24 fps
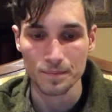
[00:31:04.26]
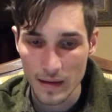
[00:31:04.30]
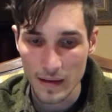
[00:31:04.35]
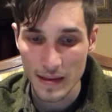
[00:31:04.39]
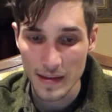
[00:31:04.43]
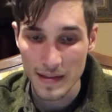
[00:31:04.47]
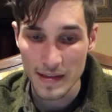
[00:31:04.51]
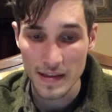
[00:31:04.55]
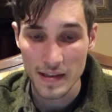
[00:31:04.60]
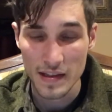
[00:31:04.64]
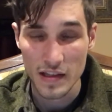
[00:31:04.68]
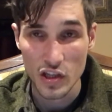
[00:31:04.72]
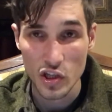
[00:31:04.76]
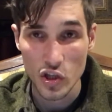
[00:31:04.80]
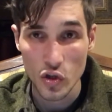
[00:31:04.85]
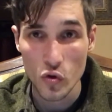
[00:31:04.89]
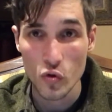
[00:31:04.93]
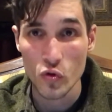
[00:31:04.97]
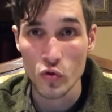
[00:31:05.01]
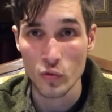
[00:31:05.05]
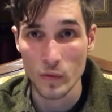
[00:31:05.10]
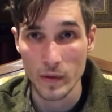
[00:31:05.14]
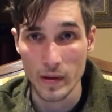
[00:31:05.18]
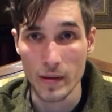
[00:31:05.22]
This is
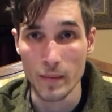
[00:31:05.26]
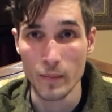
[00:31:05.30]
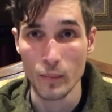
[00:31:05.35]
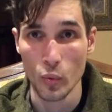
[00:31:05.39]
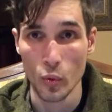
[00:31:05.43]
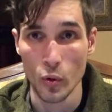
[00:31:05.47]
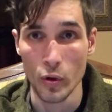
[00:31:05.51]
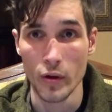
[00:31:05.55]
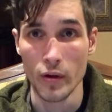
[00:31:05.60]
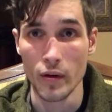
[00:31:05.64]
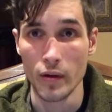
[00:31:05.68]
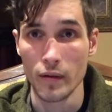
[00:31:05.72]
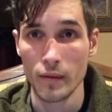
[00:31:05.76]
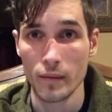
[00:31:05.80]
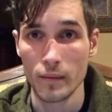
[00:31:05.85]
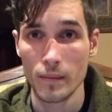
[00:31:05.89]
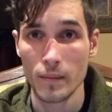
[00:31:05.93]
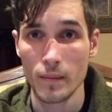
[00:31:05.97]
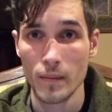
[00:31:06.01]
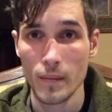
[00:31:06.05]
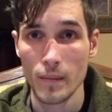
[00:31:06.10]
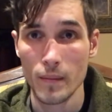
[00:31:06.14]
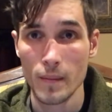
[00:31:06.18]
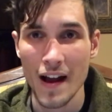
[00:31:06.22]
hugely important.
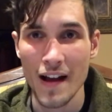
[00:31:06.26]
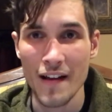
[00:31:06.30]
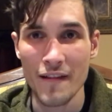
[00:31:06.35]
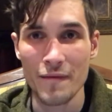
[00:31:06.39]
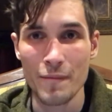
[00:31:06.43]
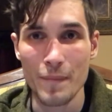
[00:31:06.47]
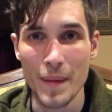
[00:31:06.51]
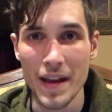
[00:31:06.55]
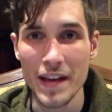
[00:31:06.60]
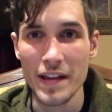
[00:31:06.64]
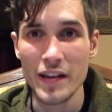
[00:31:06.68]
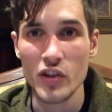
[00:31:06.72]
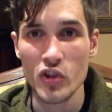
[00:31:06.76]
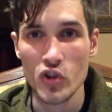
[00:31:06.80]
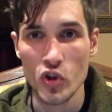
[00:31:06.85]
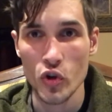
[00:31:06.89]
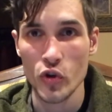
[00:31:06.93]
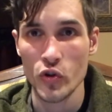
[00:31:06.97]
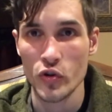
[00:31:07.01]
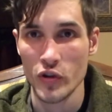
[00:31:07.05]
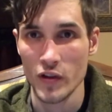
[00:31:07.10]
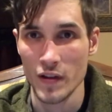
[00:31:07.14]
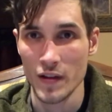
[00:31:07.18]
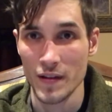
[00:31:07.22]
I've been to
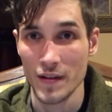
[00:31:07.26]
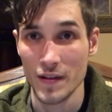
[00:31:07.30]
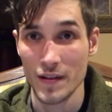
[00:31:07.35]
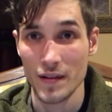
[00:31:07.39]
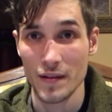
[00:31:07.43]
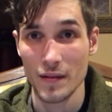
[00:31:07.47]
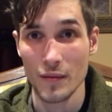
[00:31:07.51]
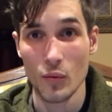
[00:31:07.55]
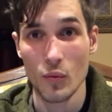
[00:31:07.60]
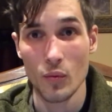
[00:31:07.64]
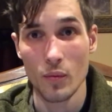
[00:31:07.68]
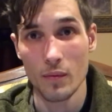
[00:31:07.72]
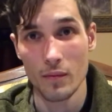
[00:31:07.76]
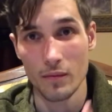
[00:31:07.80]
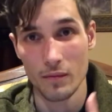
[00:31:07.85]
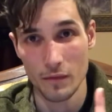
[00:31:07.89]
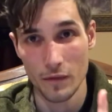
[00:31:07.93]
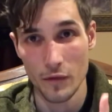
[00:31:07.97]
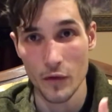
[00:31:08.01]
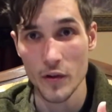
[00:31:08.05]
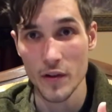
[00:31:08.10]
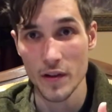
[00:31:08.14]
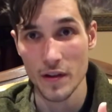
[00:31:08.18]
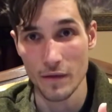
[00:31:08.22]
churches,
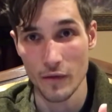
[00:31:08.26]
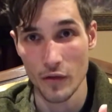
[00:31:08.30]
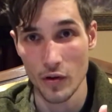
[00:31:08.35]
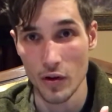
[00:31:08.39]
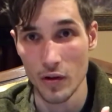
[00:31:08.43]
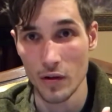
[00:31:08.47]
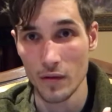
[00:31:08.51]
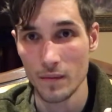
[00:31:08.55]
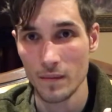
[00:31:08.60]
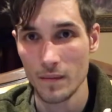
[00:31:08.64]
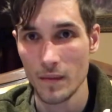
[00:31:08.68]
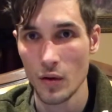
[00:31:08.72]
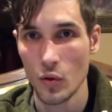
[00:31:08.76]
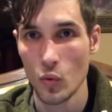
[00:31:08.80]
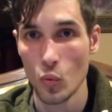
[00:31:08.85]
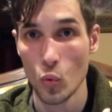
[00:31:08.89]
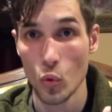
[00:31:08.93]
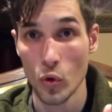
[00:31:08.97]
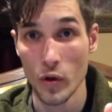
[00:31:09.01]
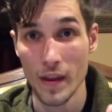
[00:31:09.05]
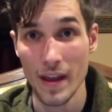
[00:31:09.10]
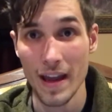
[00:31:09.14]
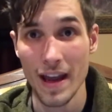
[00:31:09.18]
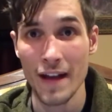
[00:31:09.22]
first of all,
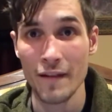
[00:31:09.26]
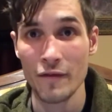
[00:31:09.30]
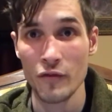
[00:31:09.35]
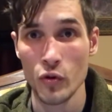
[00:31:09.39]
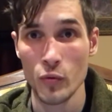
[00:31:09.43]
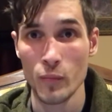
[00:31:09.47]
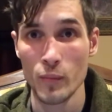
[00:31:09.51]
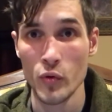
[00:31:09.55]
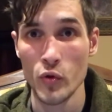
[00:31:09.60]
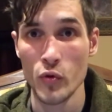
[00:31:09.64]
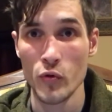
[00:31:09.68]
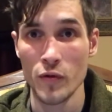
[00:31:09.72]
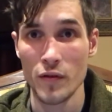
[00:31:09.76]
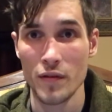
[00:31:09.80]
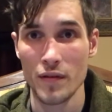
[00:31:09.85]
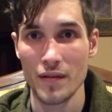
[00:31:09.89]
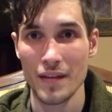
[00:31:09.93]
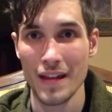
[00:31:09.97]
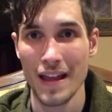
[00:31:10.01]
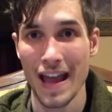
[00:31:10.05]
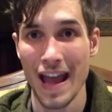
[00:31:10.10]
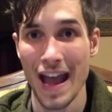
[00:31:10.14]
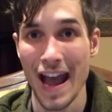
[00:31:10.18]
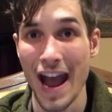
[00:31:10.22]
where they have their booth
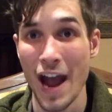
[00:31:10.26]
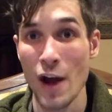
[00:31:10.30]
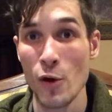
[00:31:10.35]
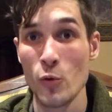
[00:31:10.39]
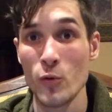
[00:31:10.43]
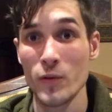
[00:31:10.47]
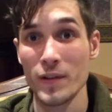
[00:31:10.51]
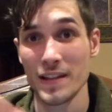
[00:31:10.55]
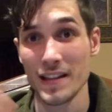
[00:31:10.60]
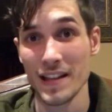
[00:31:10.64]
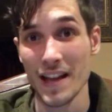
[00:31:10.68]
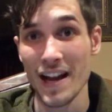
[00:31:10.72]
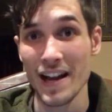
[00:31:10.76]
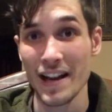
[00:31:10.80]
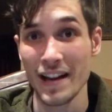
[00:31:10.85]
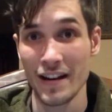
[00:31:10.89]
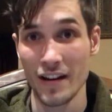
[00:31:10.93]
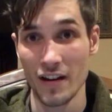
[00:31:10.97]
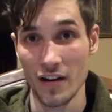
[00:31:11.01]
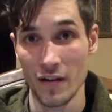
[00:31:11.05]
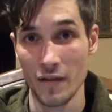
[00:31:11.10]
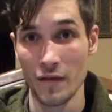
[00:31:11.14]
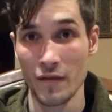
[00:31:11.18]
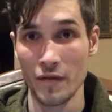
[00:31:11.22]

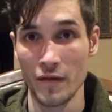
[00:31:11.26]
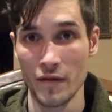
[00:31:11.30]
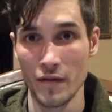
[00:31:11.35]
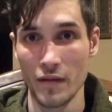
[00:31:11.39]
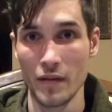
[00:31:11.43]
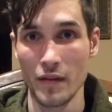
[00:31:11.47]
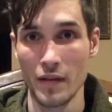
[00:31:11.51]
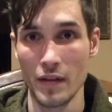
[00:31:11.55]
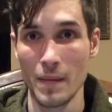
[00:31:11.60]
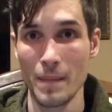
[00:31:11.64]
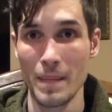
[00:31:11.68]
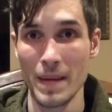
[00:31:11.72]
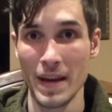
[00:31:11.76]
outside of the